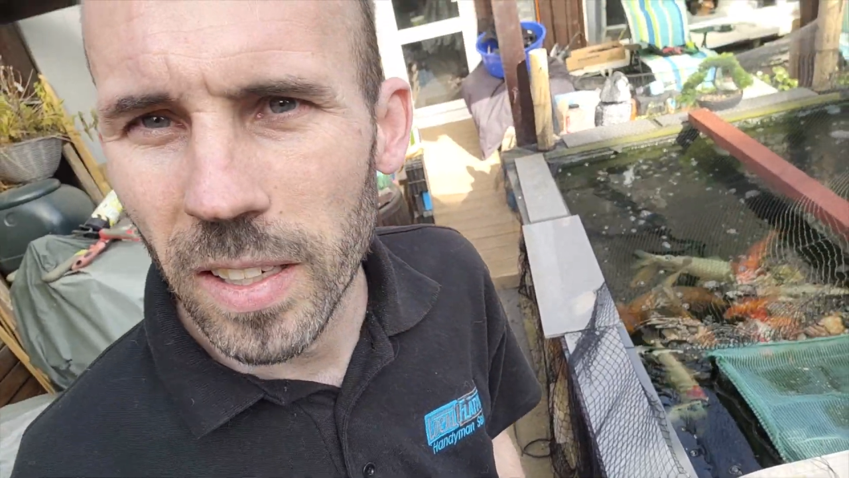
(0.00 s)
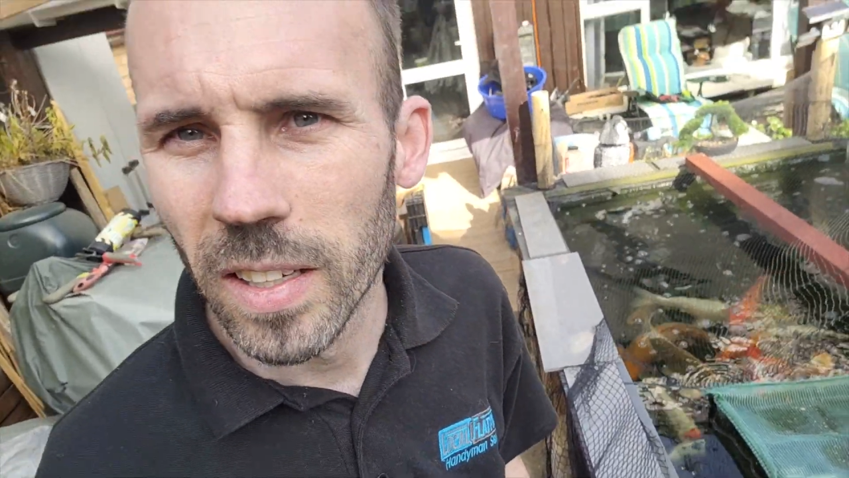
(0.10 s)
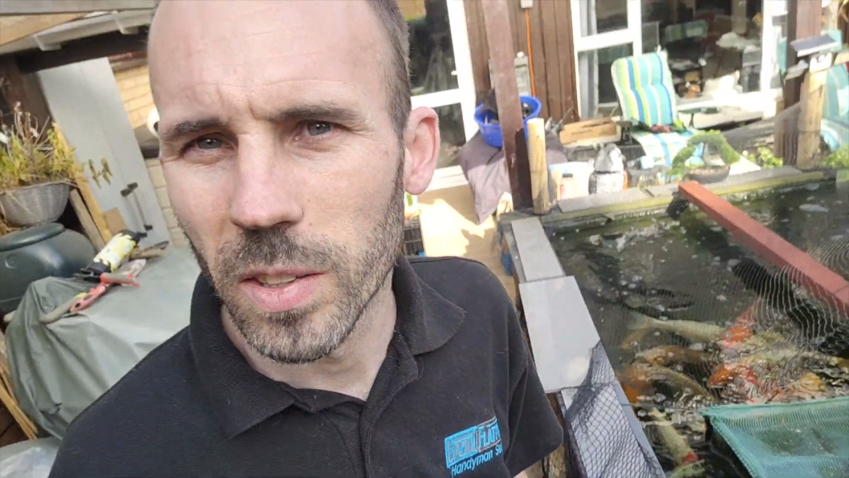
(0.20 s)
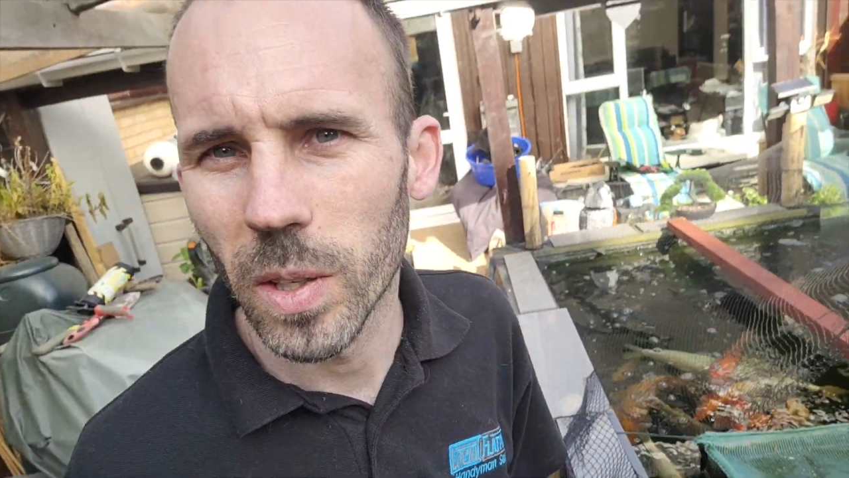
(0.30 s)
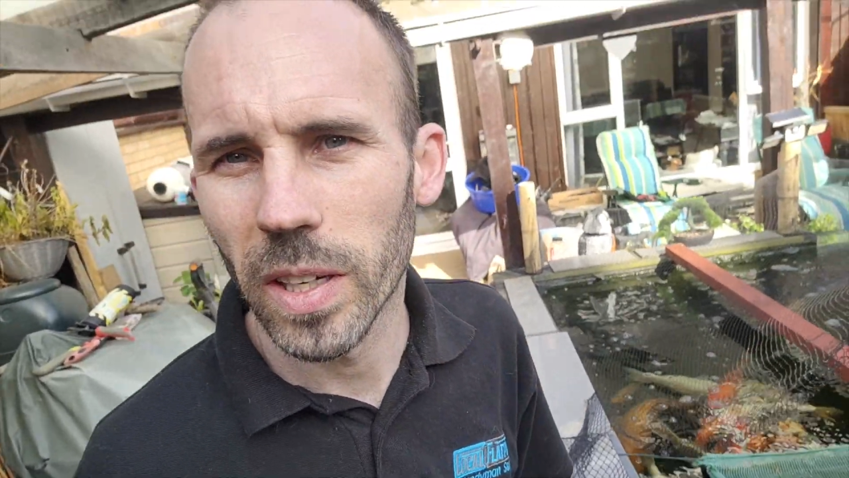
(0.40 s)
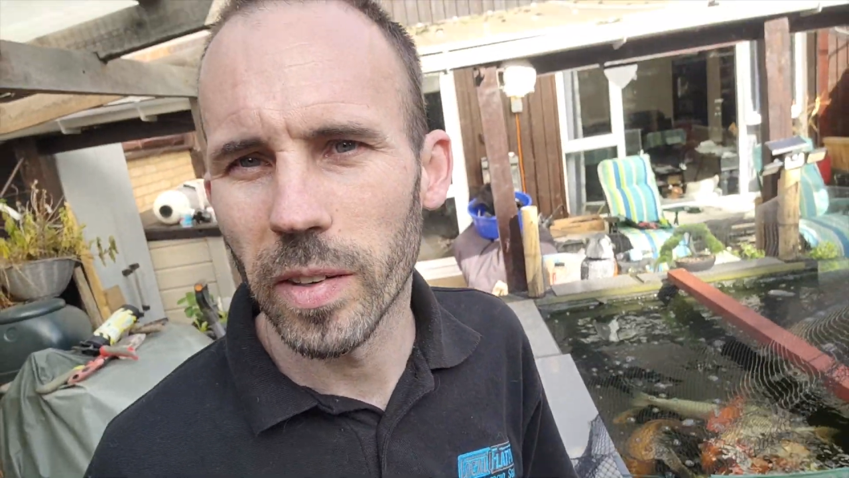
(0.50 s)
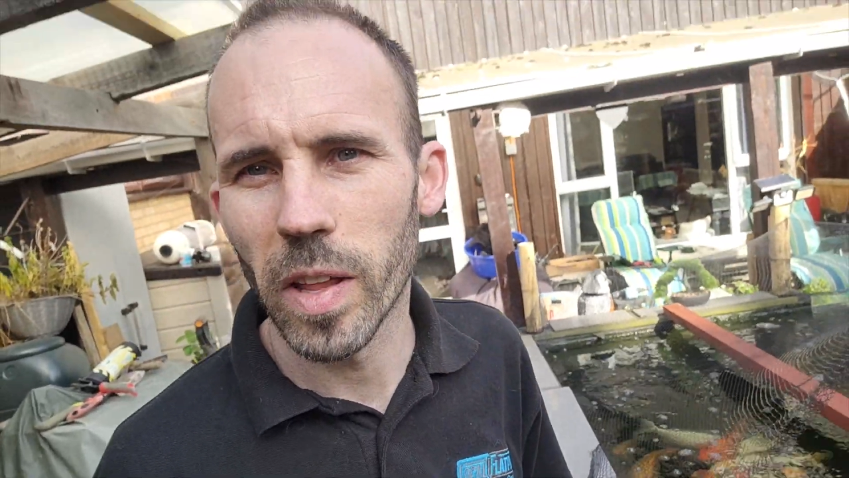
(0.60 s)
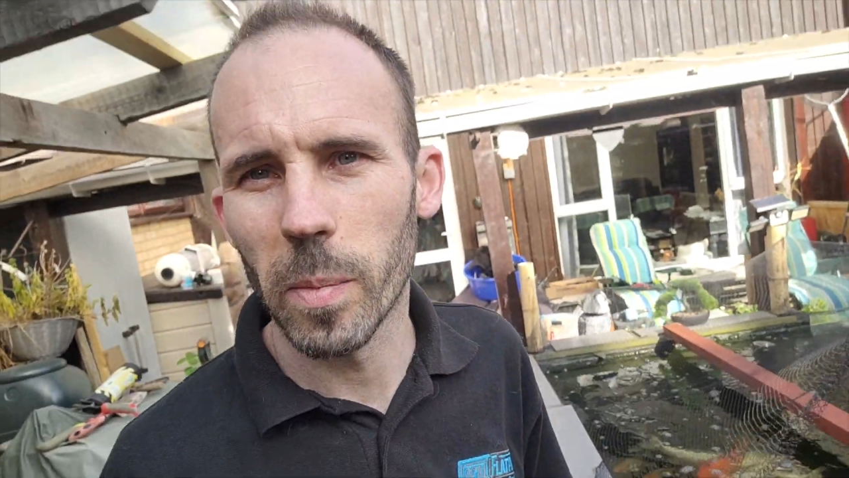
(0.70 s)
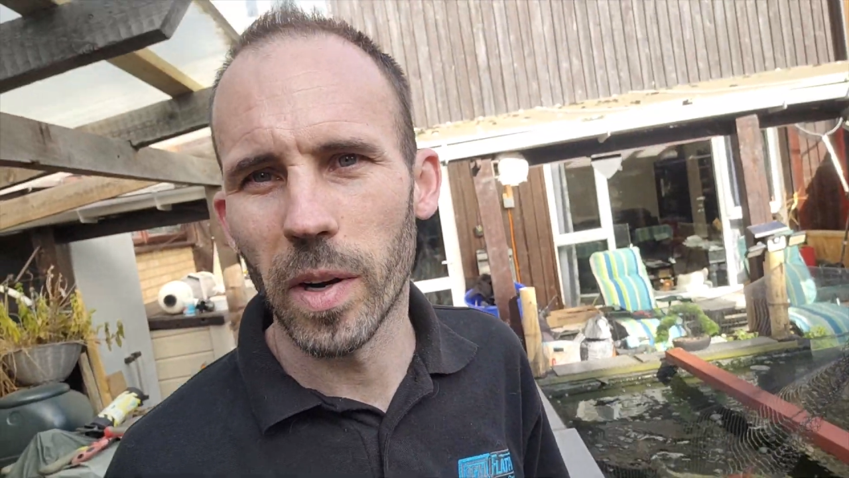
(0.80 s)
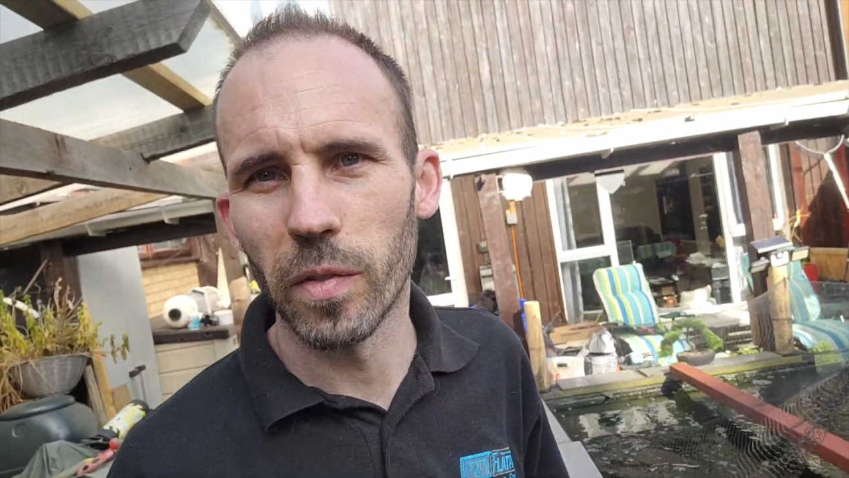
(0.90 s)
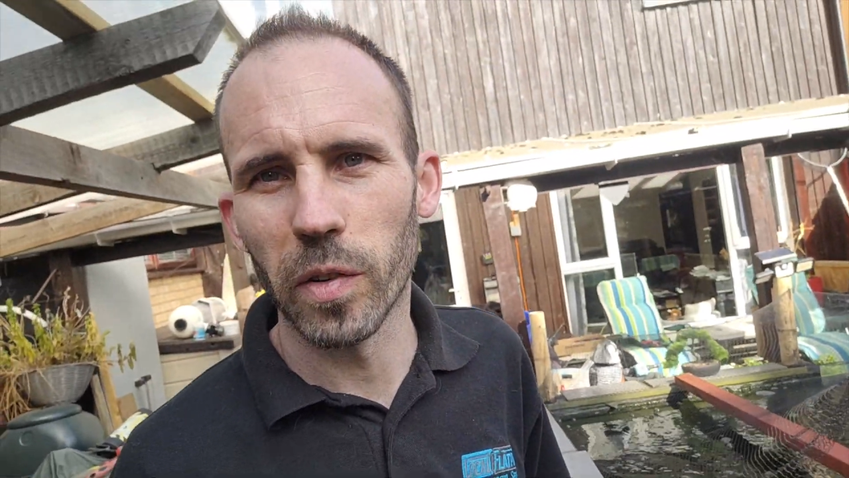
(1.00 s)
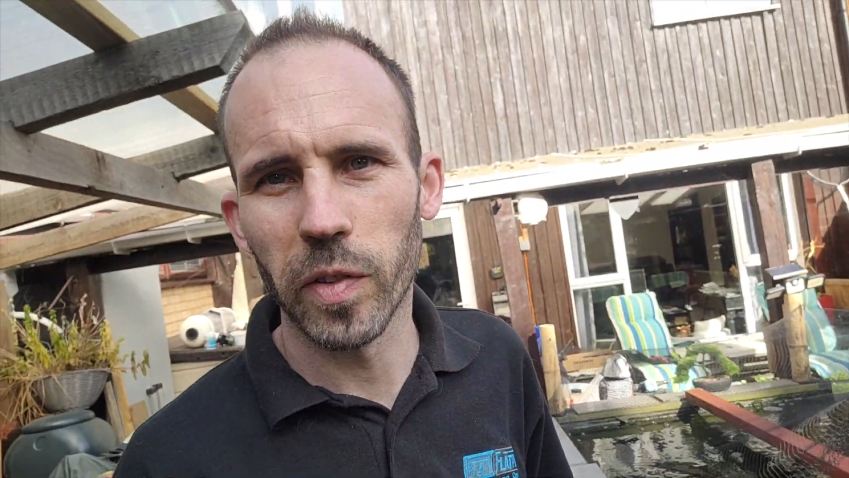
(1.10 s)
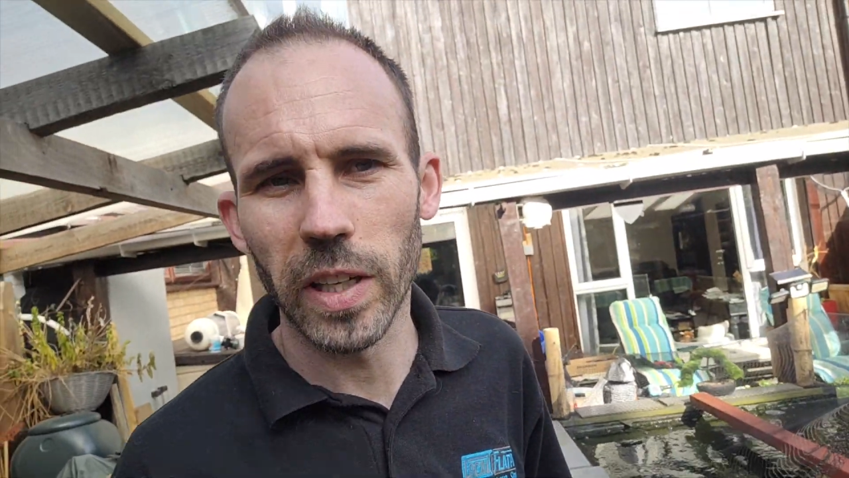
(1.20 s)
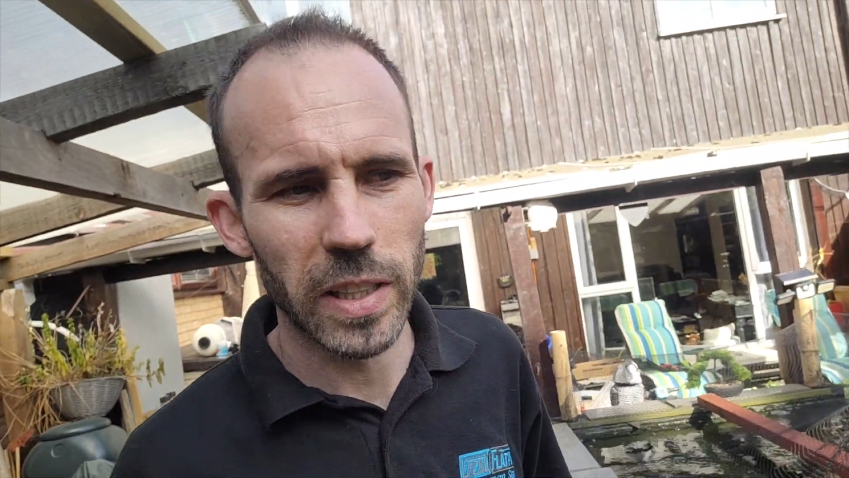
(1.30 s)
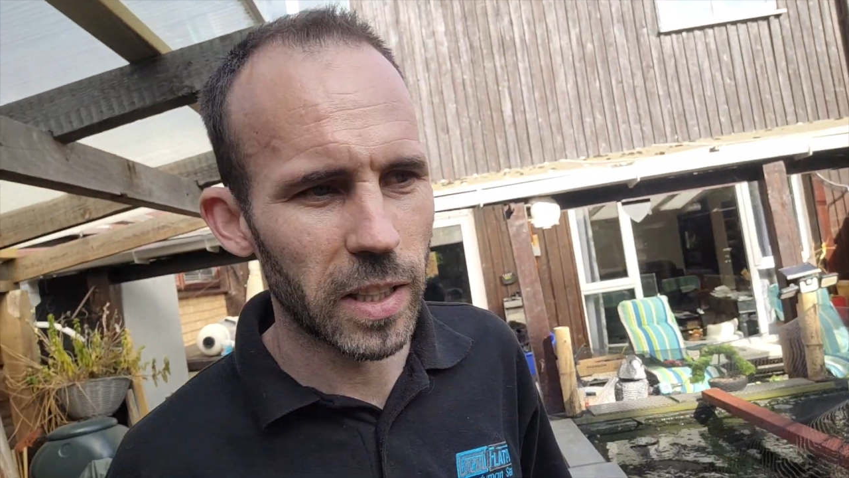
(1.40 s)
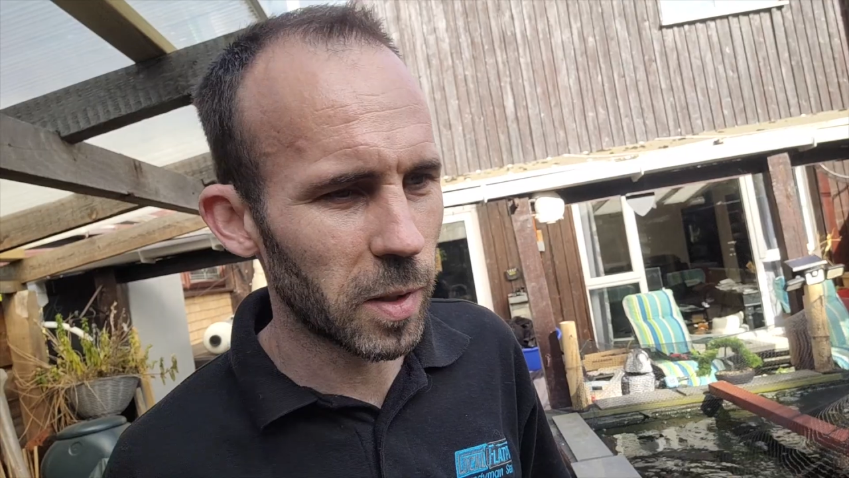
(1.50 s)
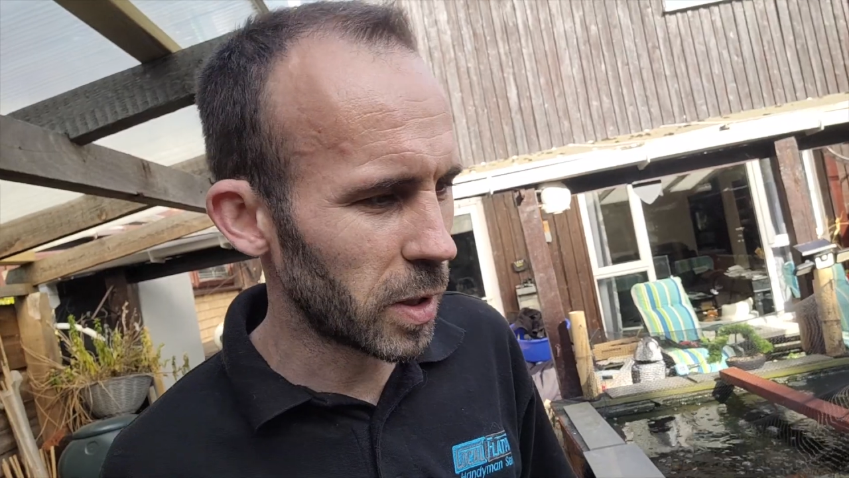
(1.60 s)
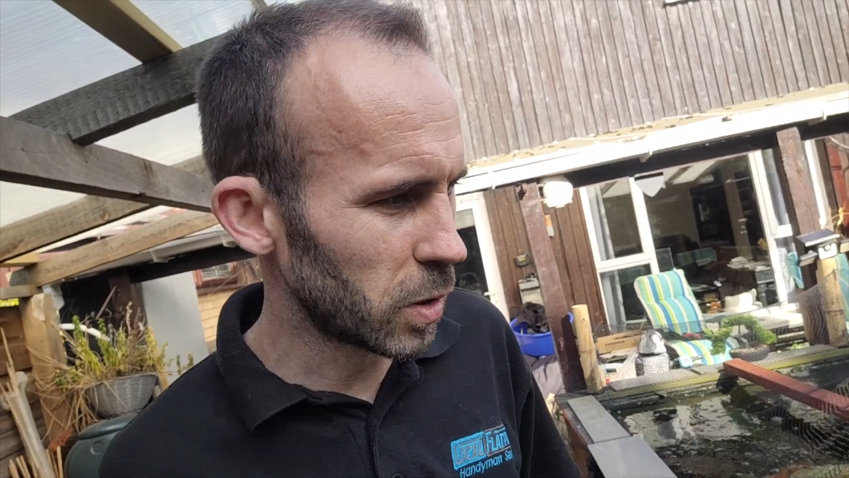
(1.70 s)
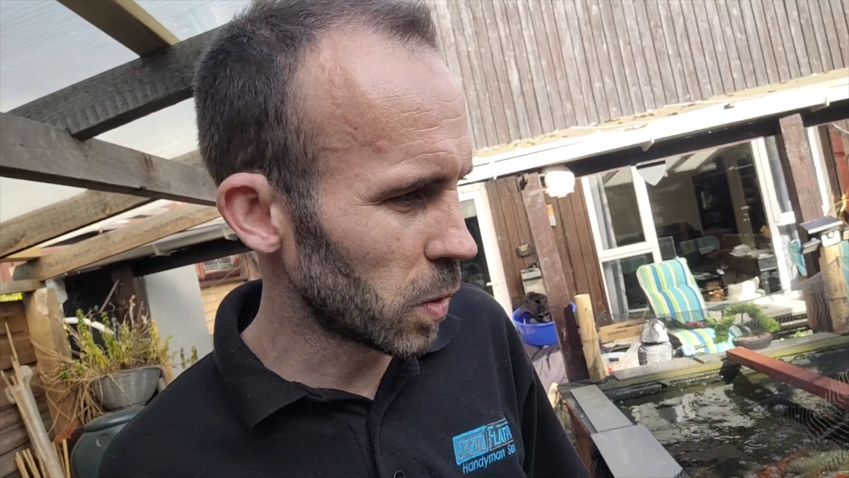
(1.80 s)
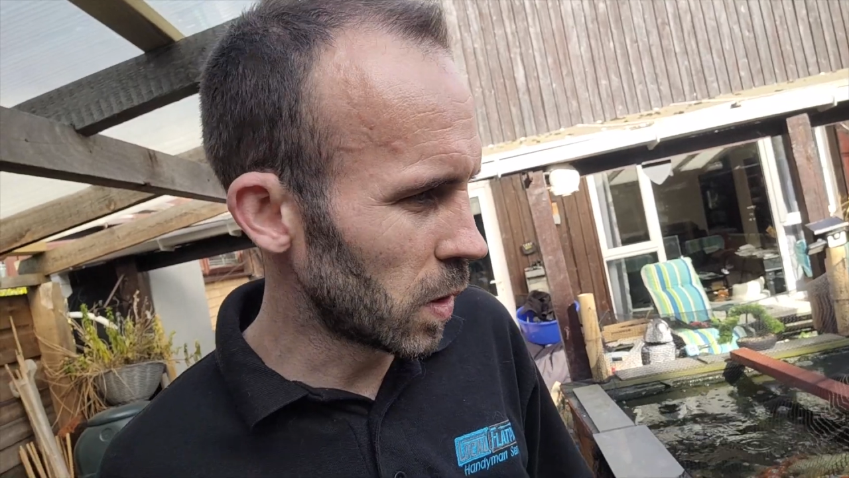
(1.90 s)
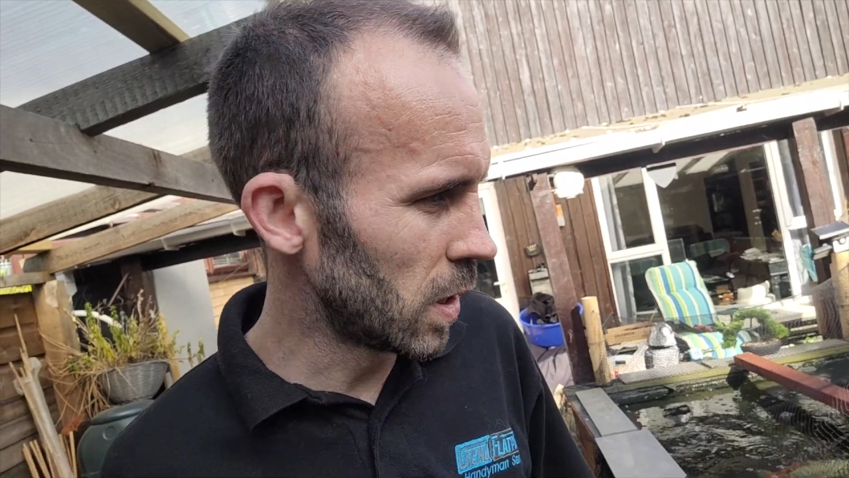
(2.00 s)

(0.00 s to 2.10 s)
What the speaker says: so I'll give them another feed and a bizzle.